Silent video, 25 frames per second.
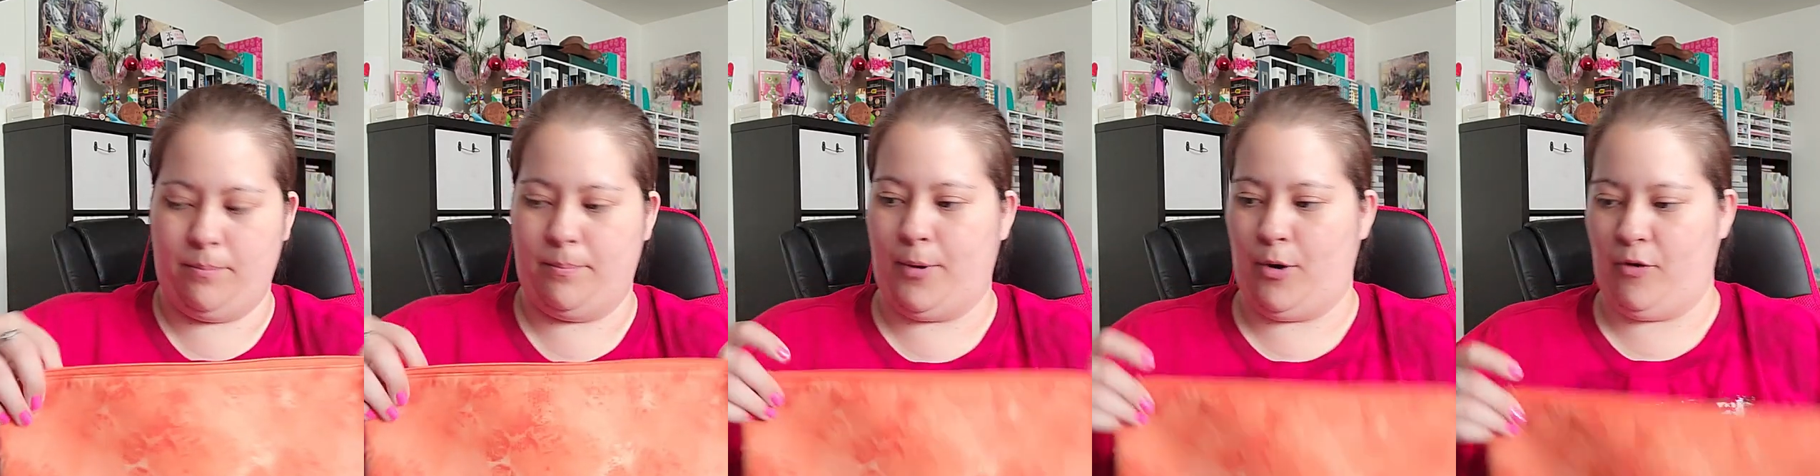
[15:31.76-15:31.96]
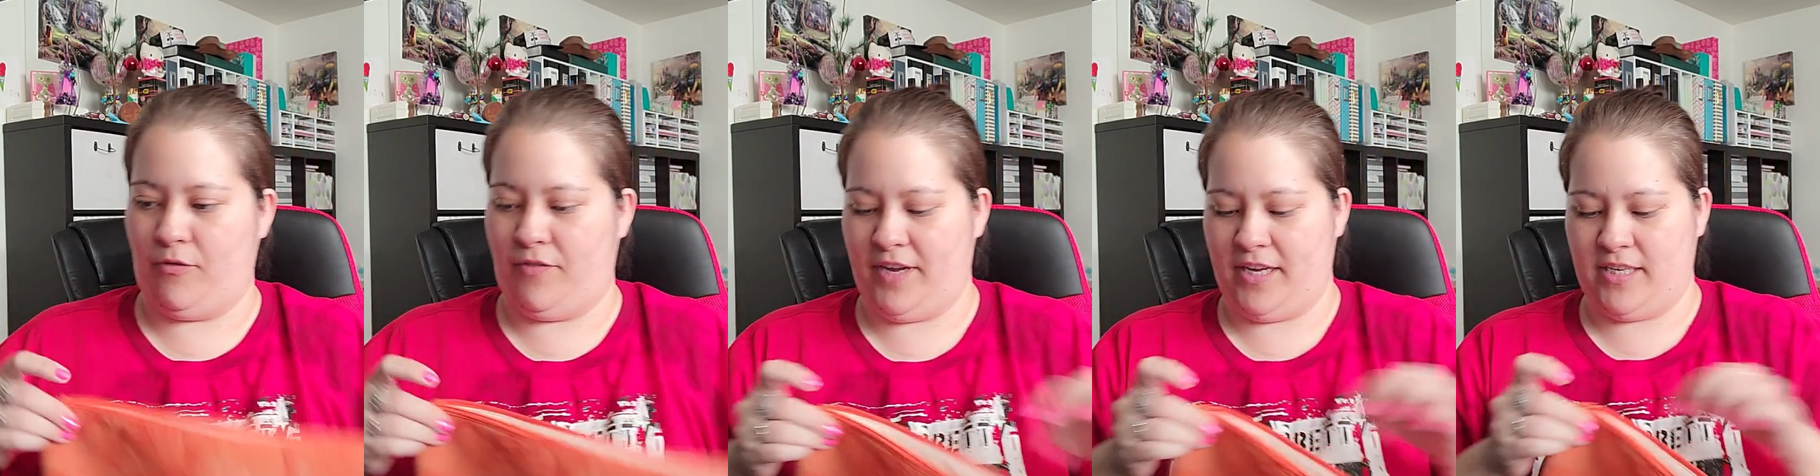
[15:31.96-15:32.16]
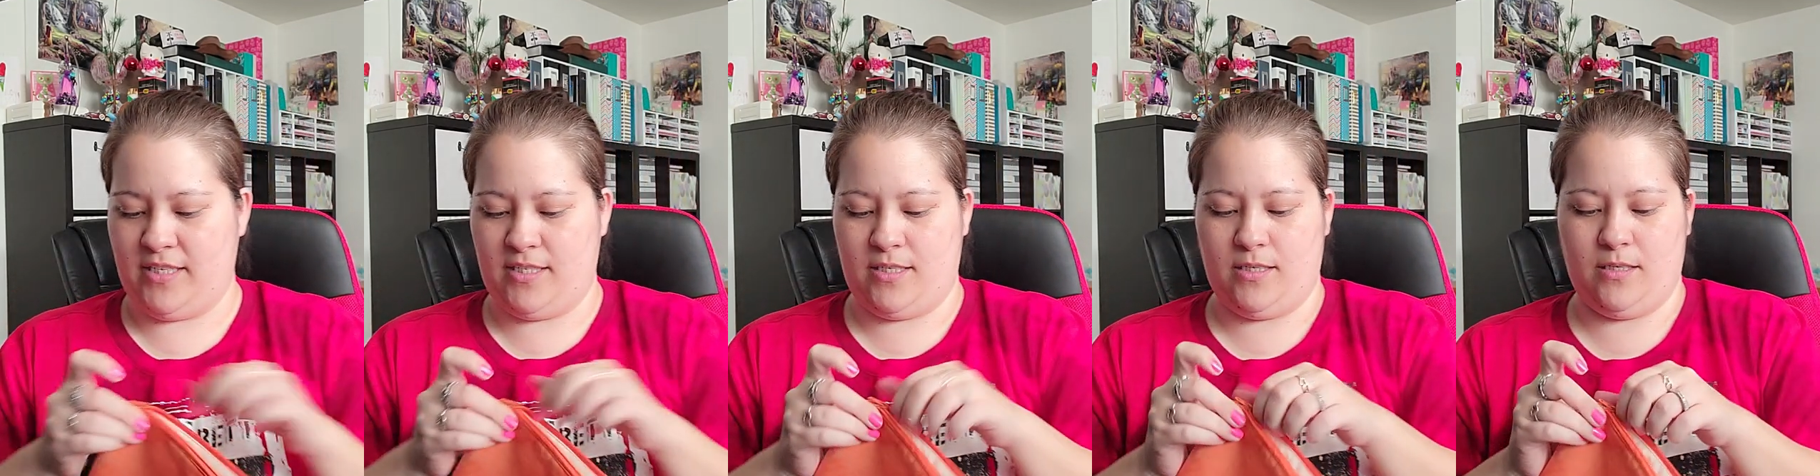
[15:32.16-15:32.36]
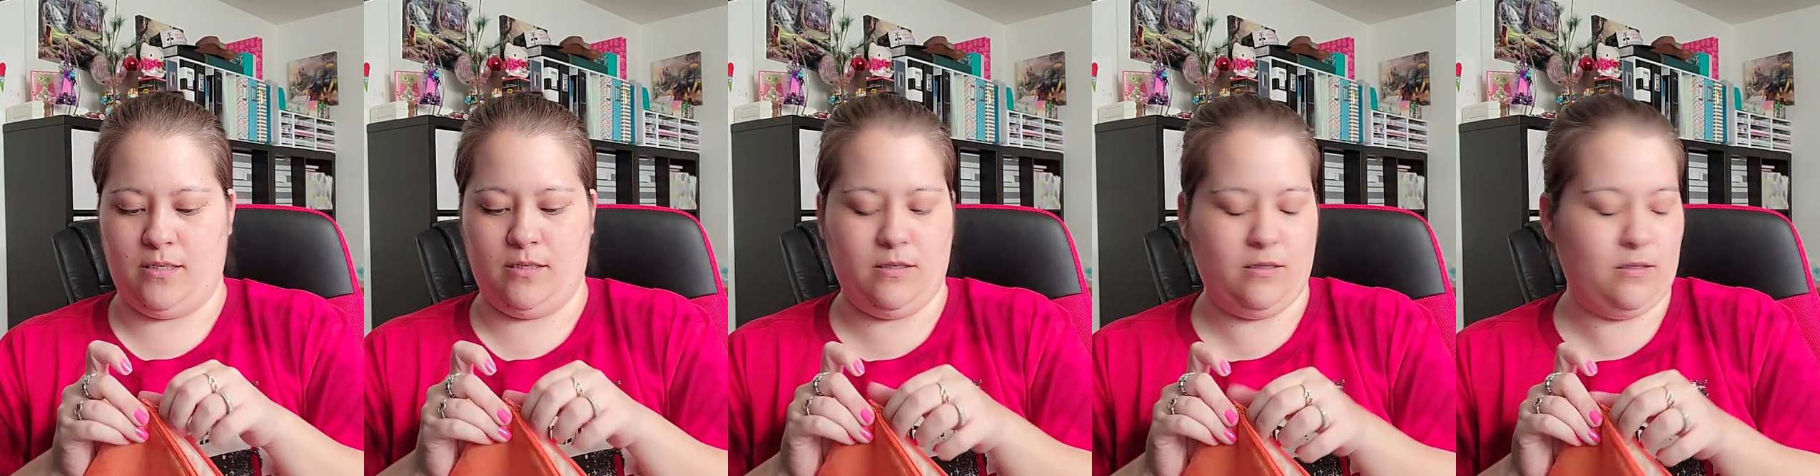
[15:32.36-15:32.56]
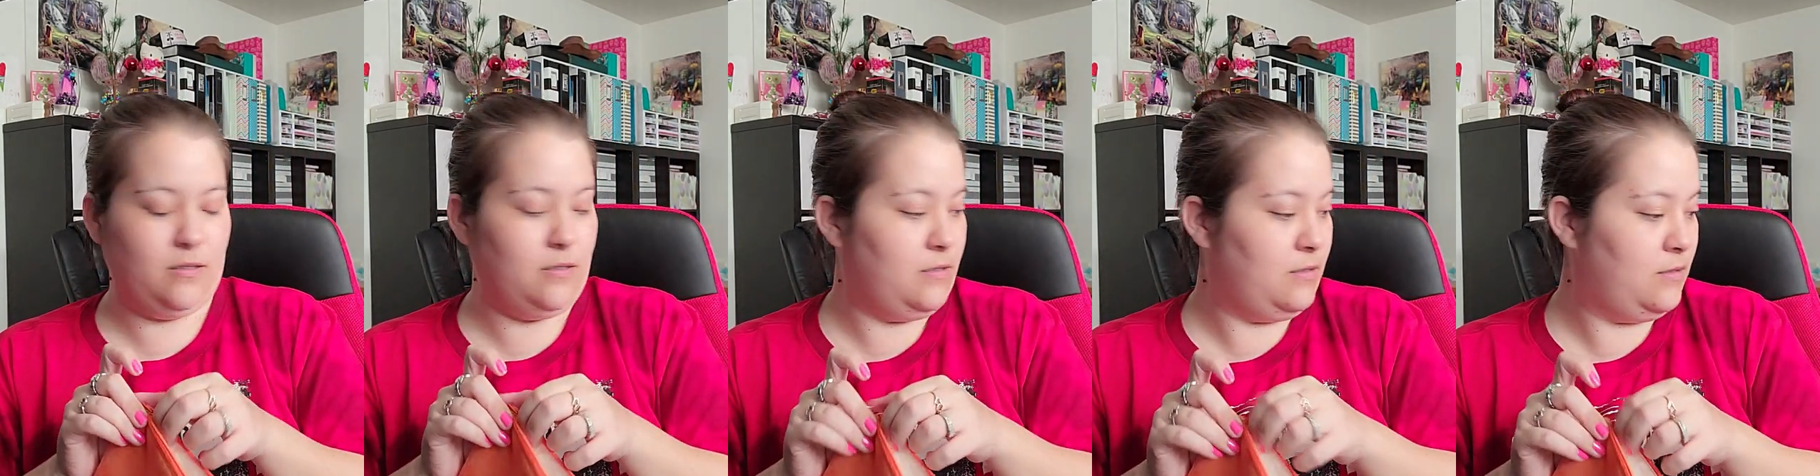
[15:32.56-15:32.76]
Perfect.
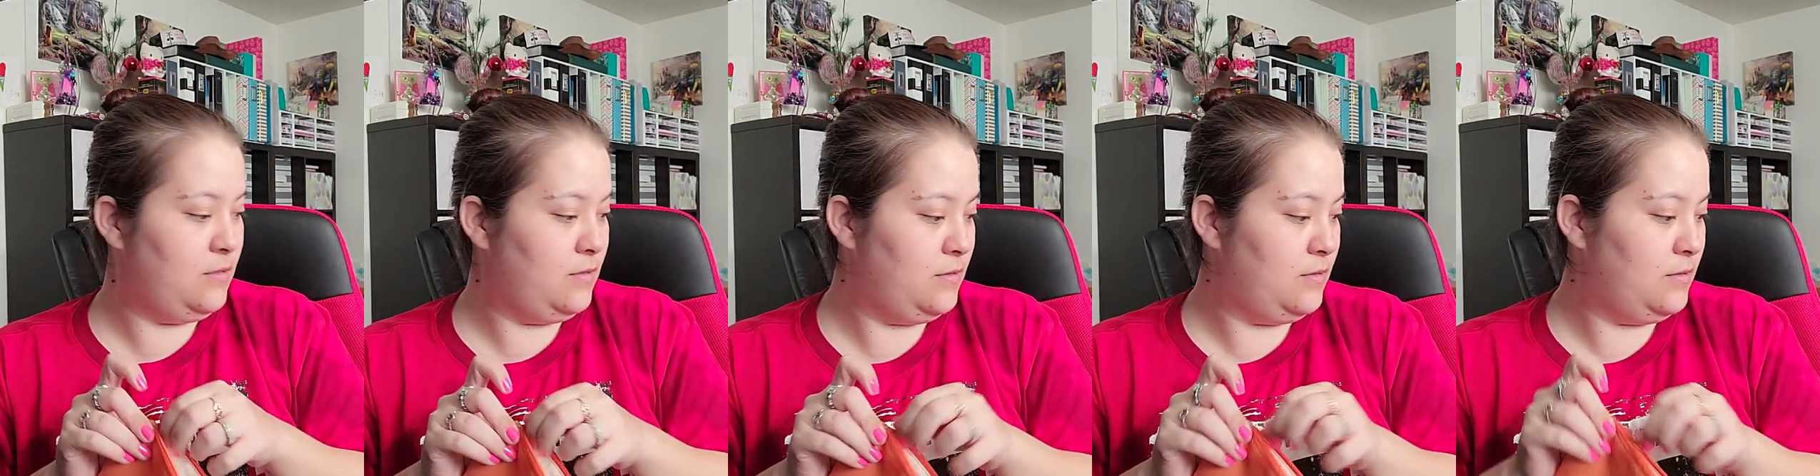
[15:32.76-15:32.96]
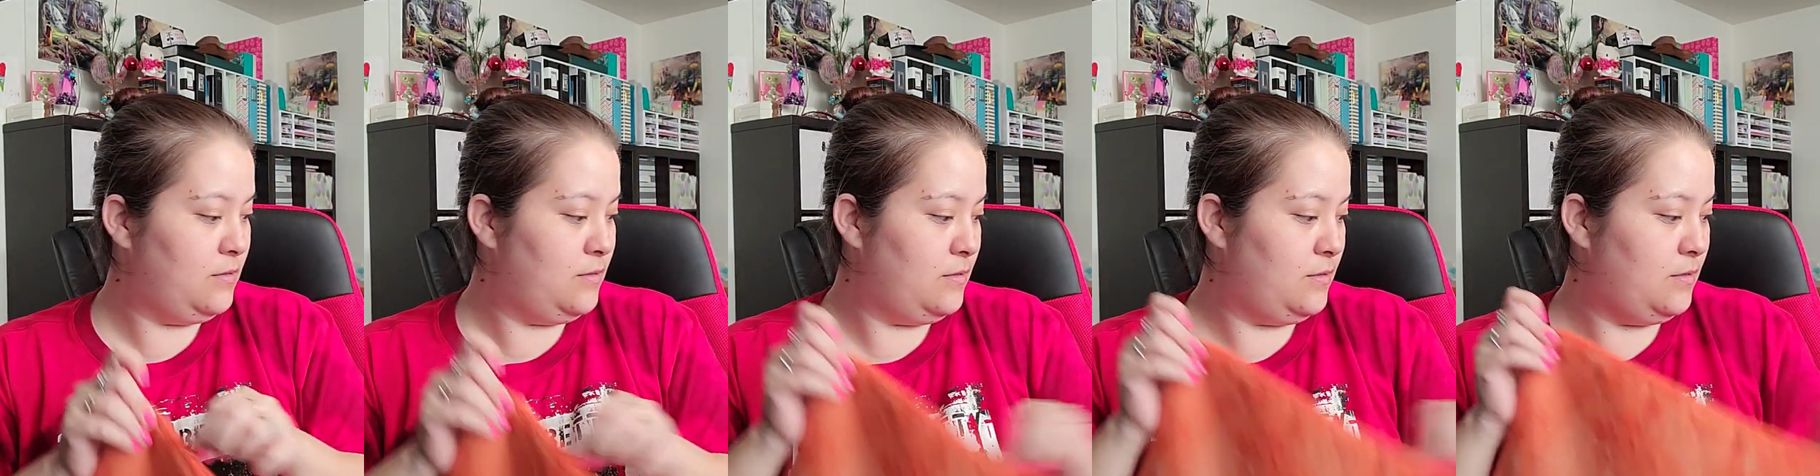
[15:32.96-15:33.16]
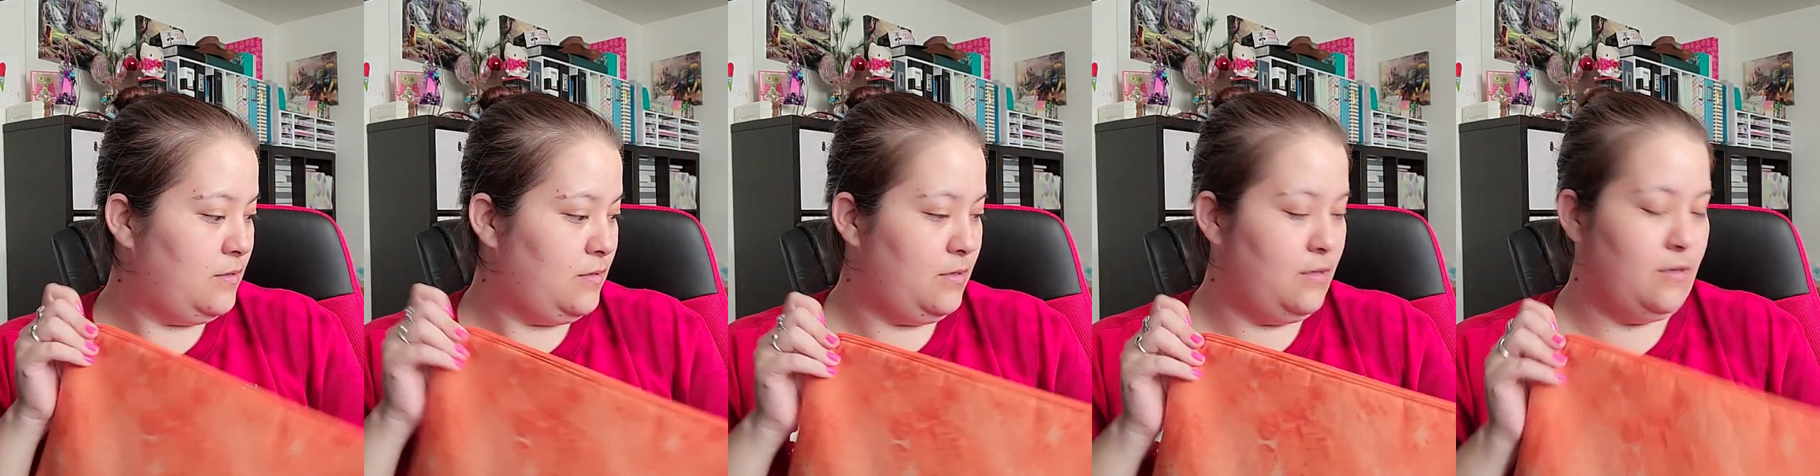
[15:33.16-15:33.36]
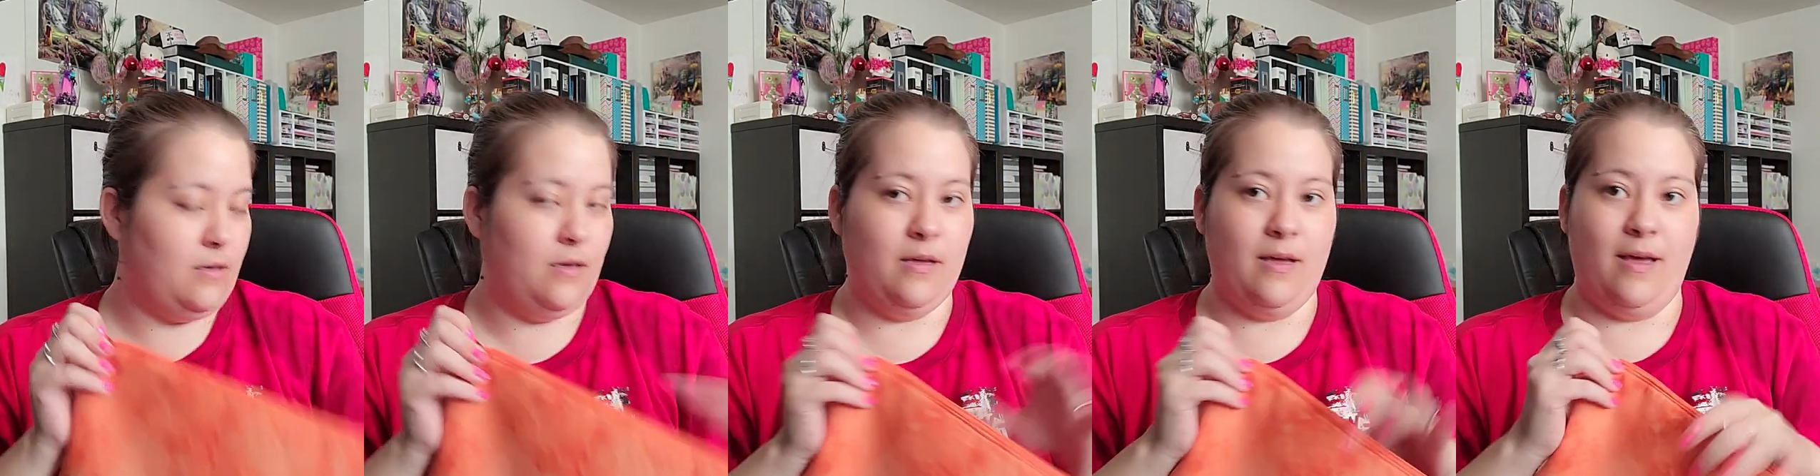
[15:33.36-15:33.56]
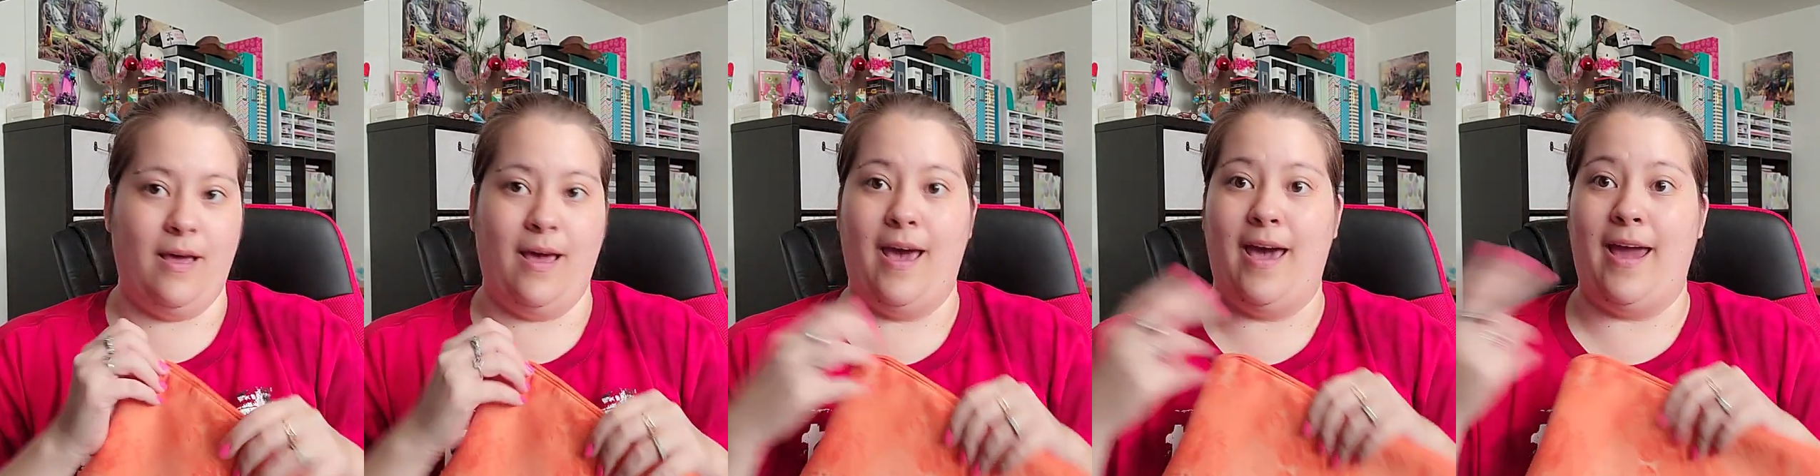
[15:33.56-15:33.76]

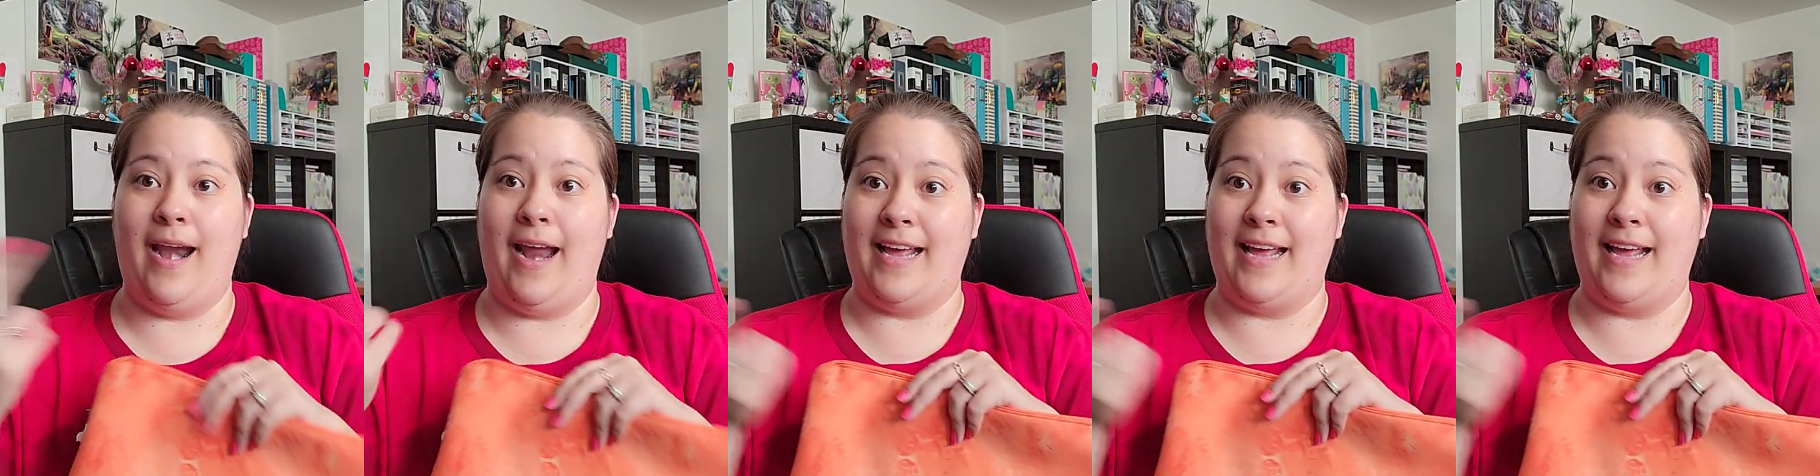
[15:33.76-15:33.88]
And